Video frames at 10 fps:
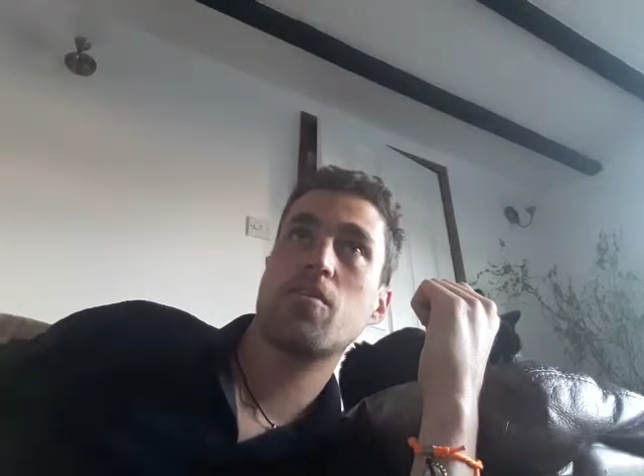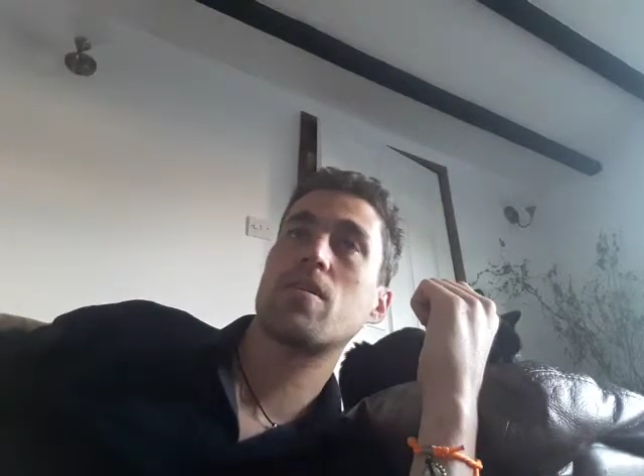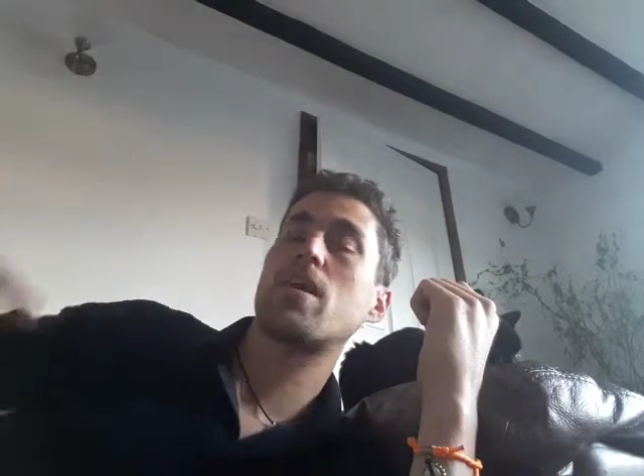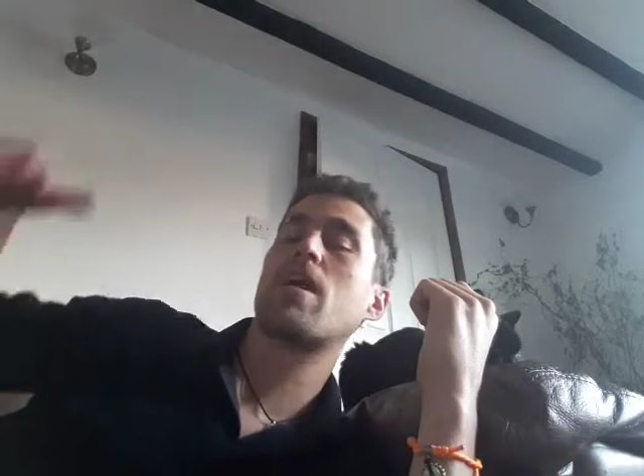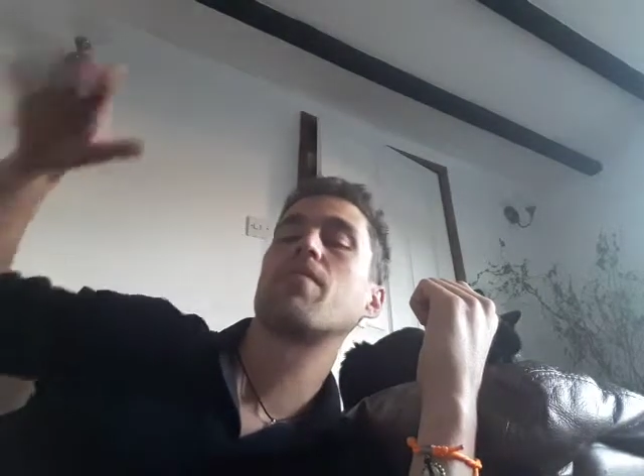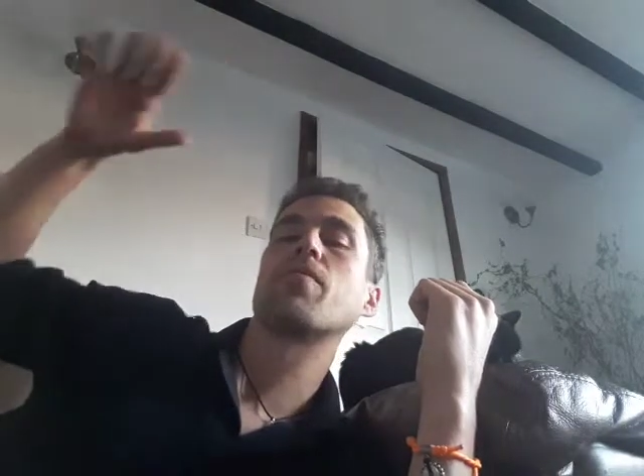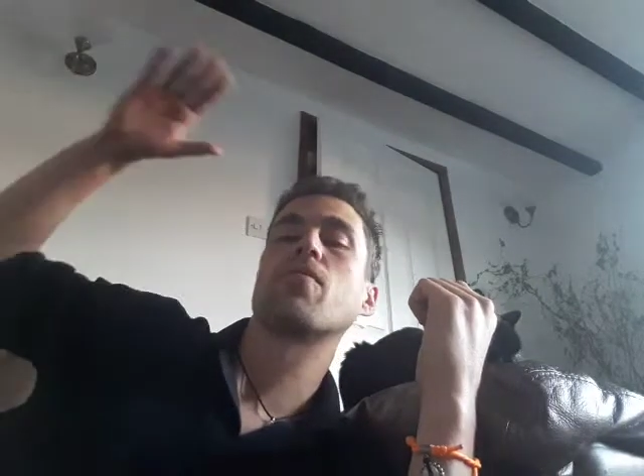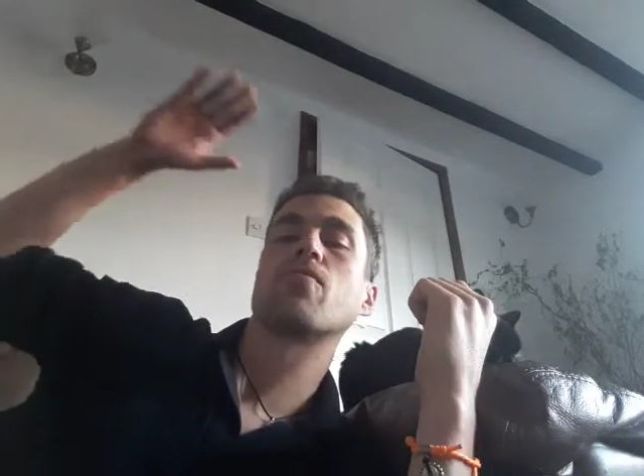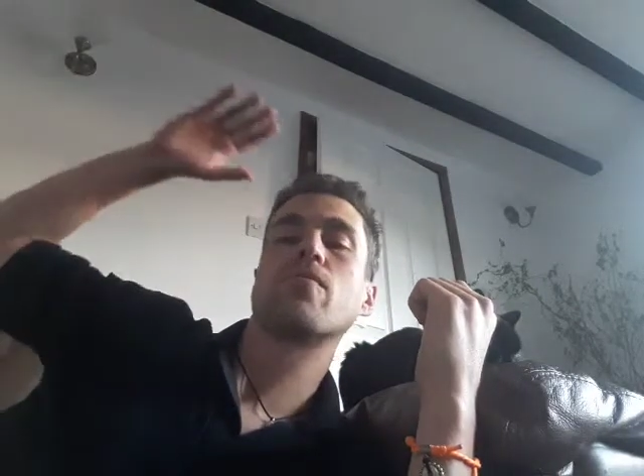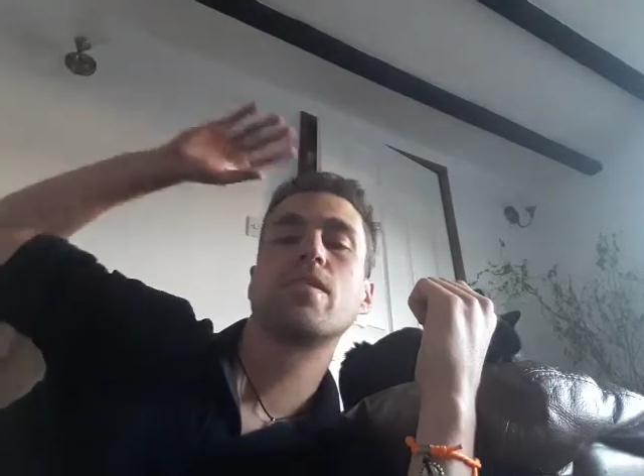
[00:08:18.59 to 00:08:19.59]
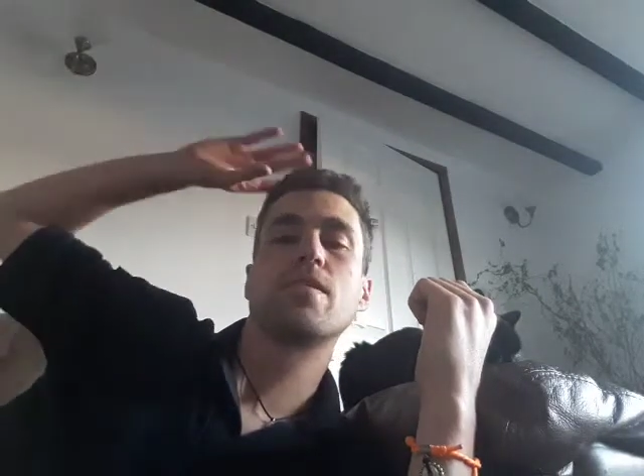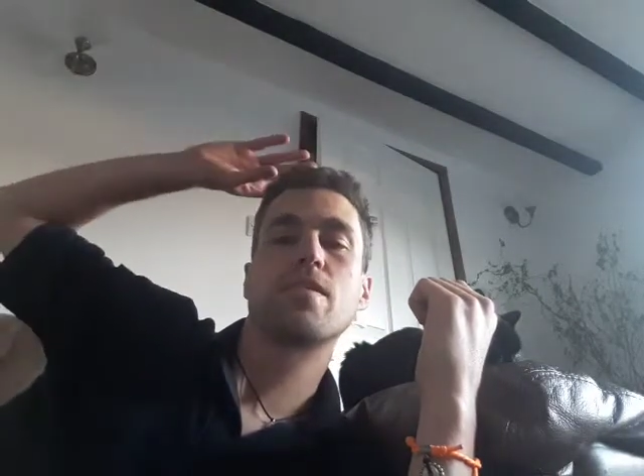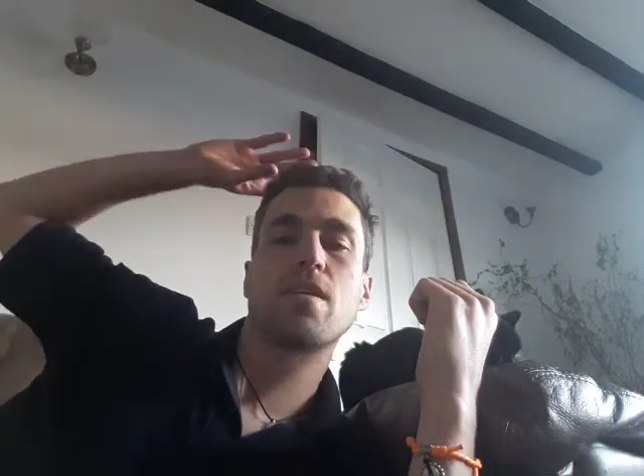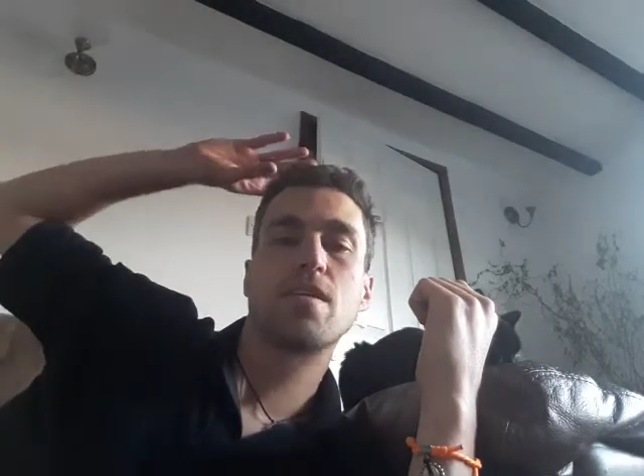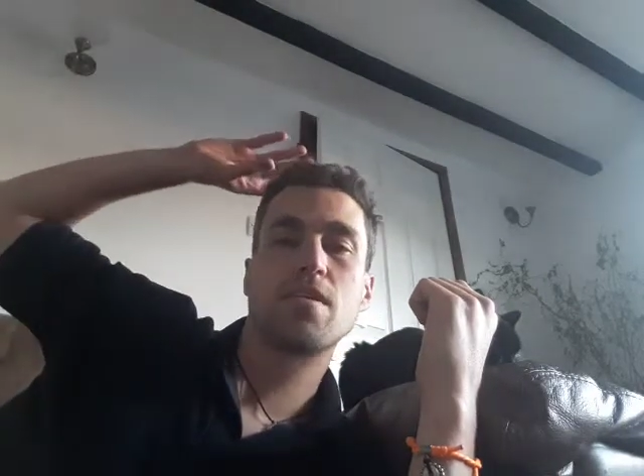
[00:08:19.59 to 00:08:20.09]
can have the
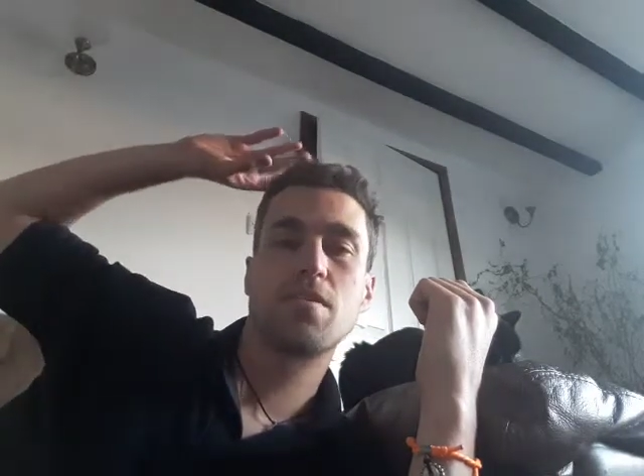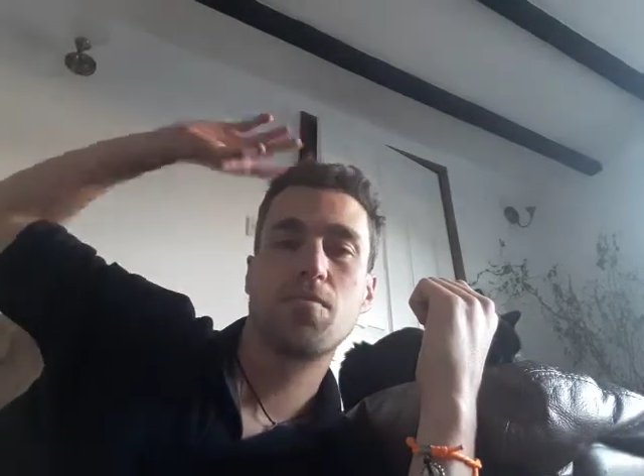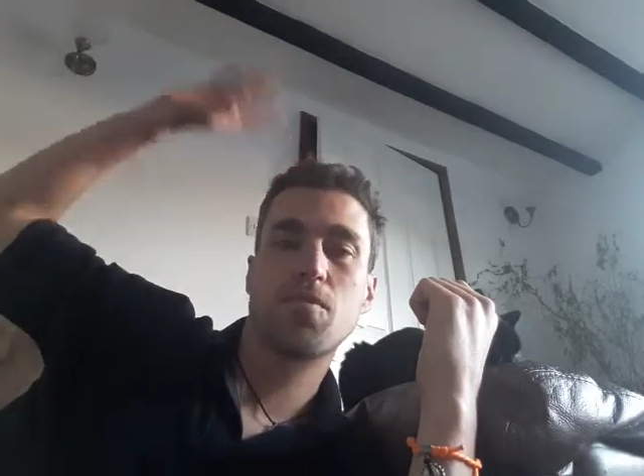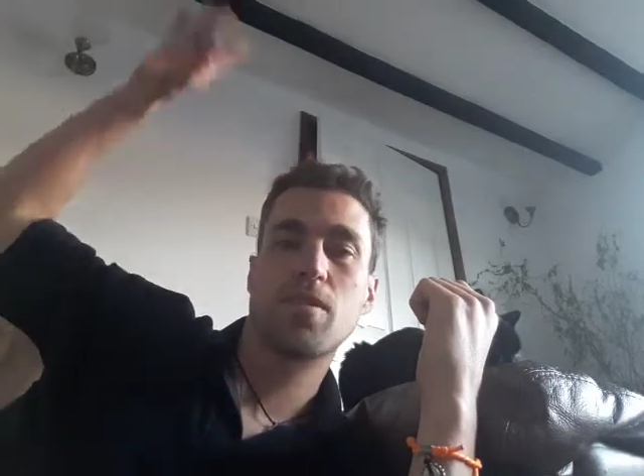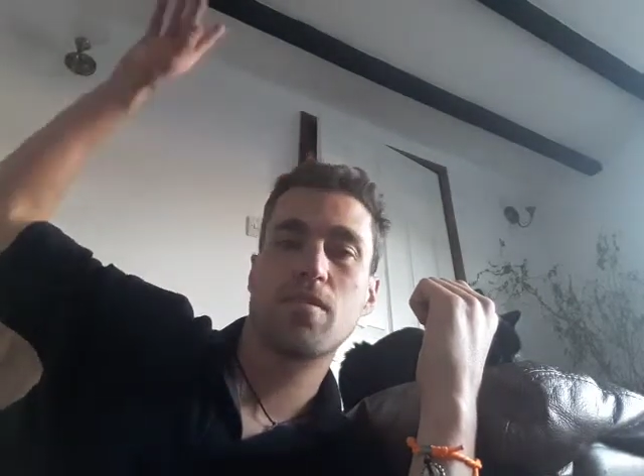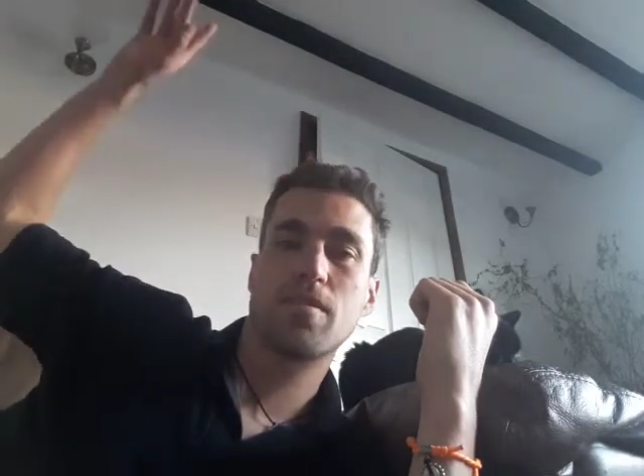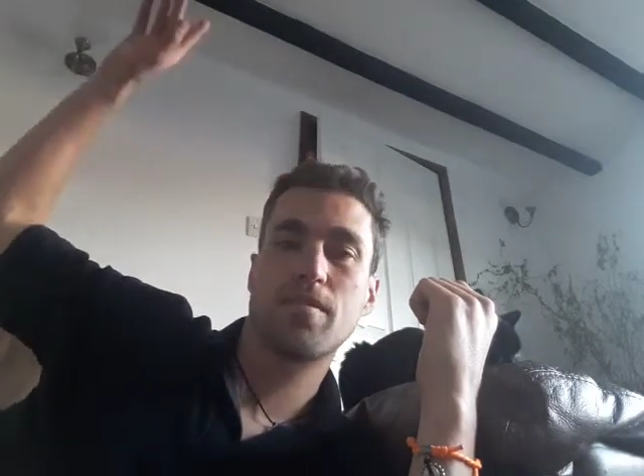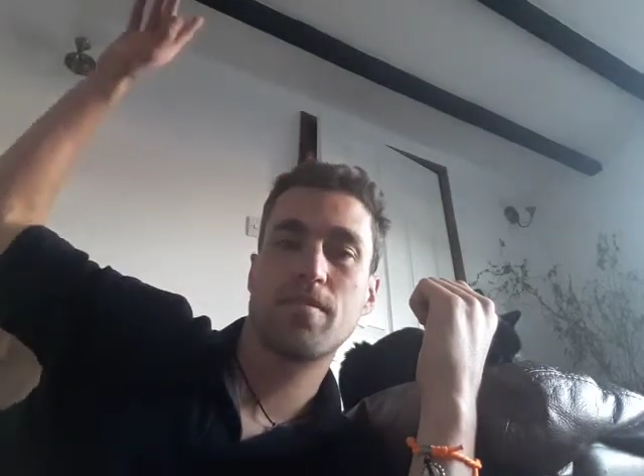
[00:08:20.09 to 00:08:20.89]
greatest ideas in the world,